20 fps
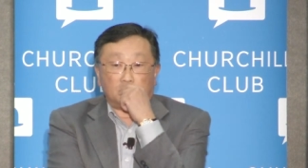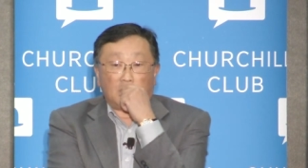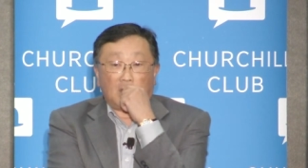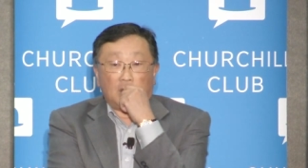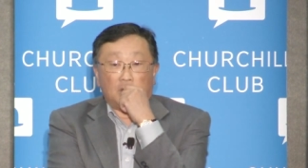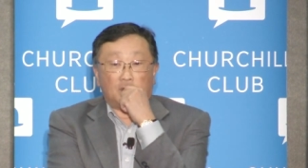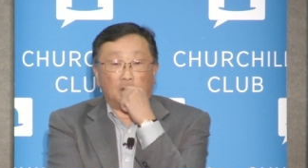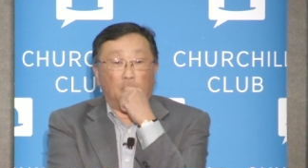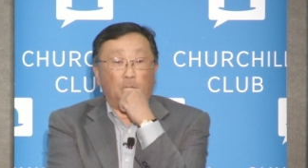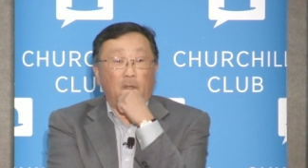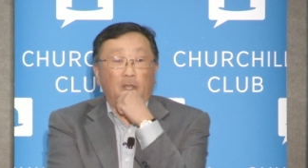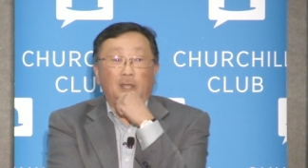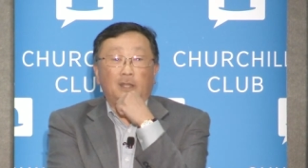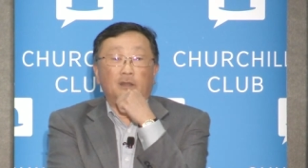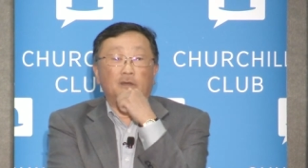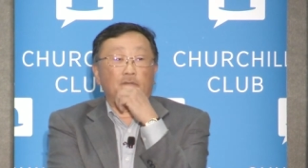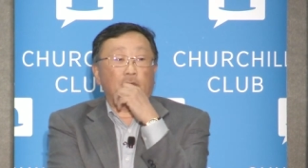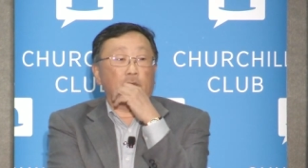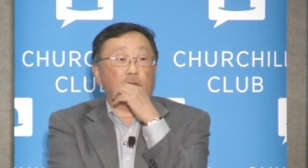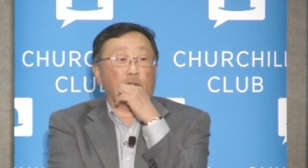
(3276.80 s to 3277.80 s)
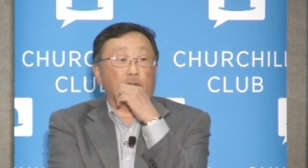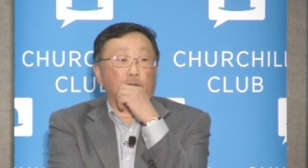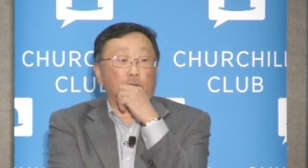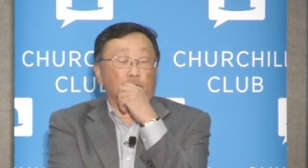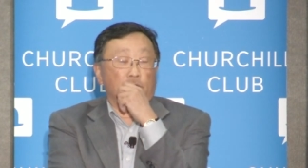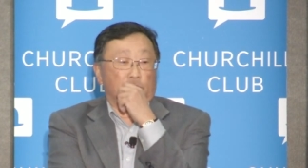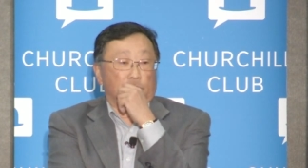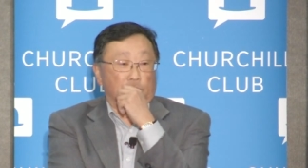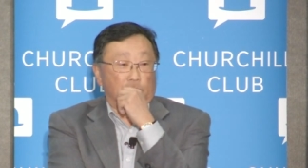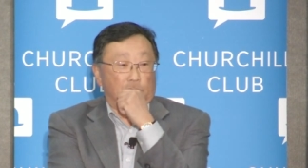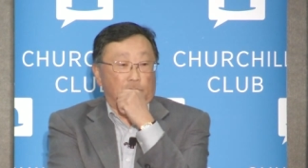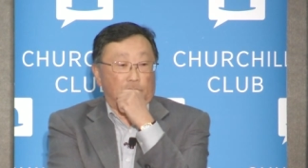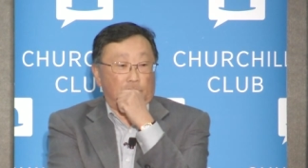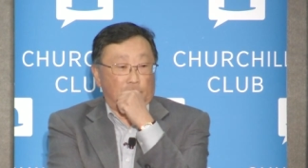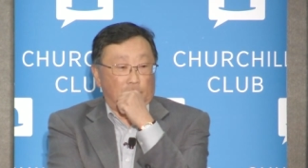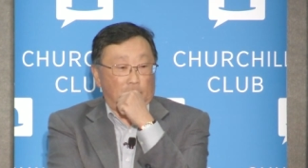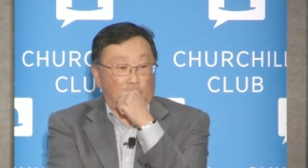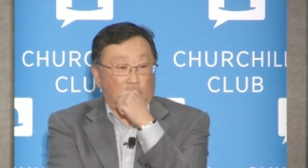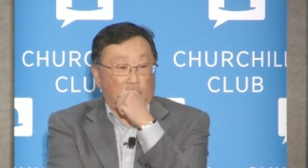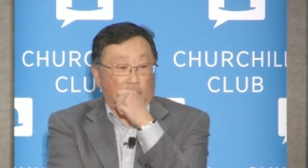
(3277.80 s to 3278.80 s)
so we interview the users,
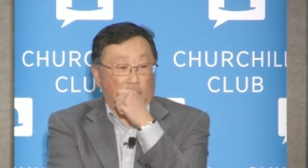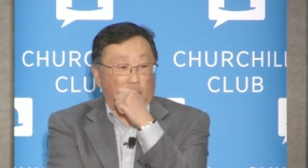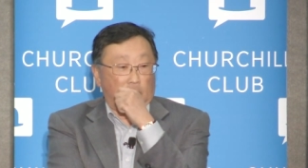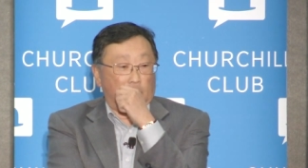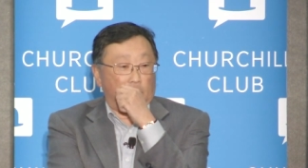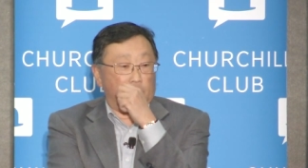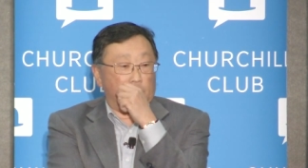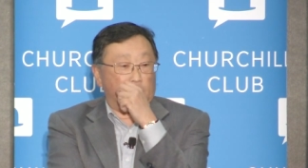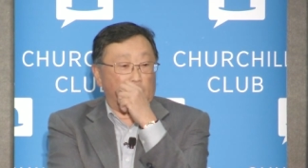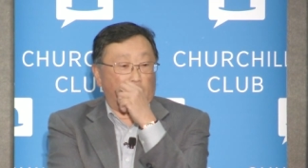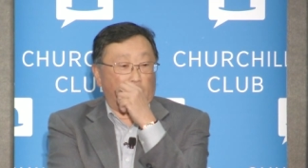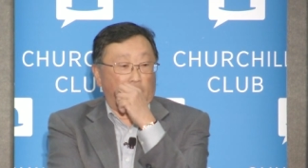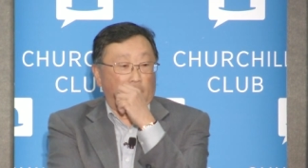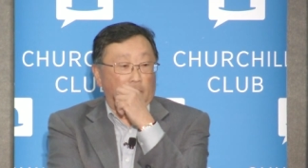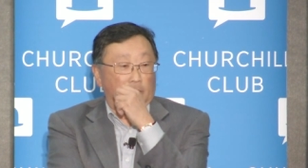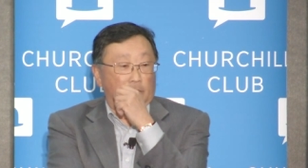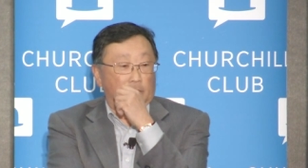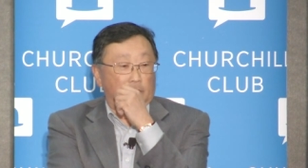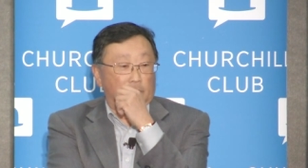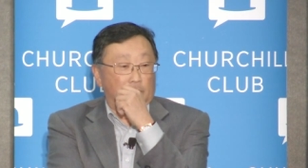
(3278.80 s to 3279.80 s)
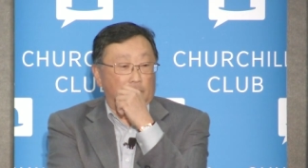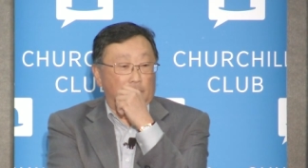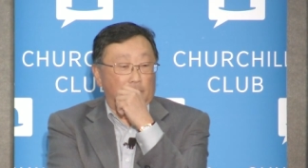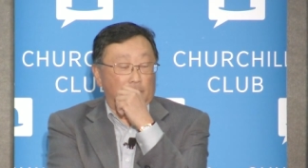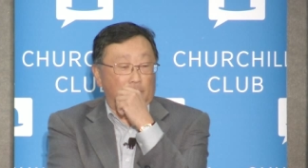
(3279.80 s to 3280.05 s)
and